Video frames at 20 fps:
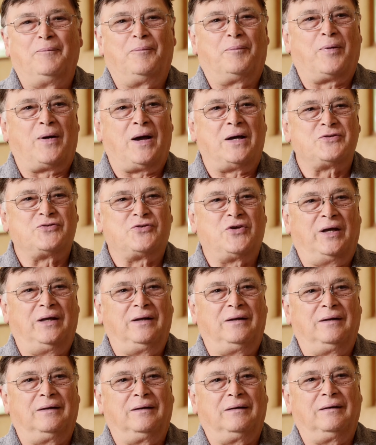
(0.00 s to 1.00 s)

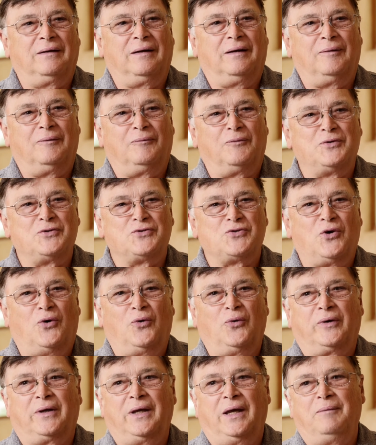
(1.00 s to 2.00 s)
prostate
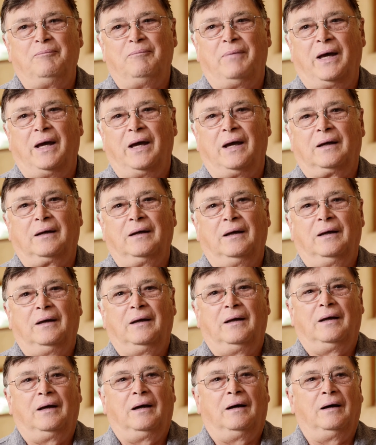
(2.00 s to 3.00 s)
result came back
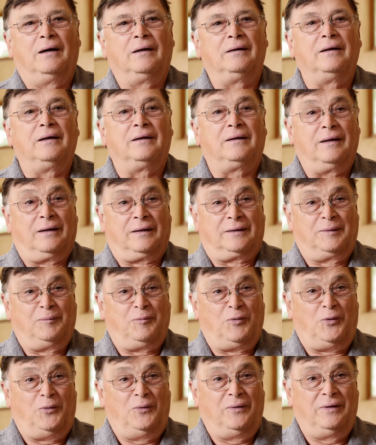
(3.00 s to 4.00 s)

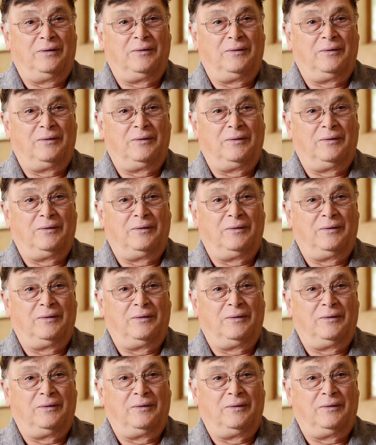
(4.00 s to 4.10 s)
undetectable,